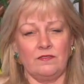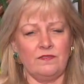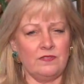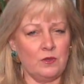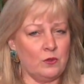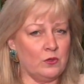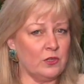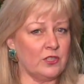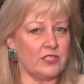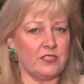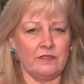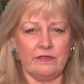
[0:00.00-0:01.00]

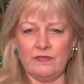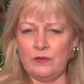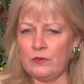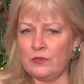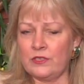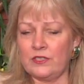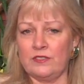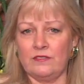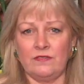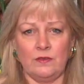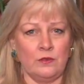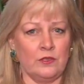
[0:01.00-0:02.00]
floors and floors and
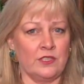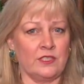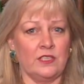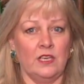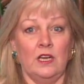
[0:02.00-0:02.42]
floors